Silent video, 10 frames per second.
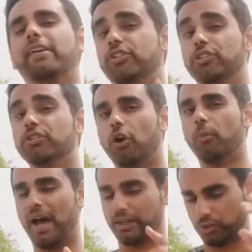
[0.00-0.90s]
Do you go
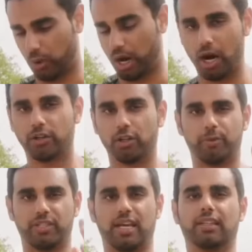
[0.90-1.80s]
back to
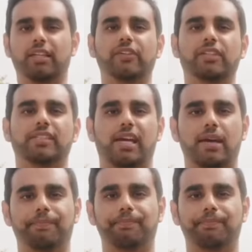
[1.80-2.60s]
100% living the same?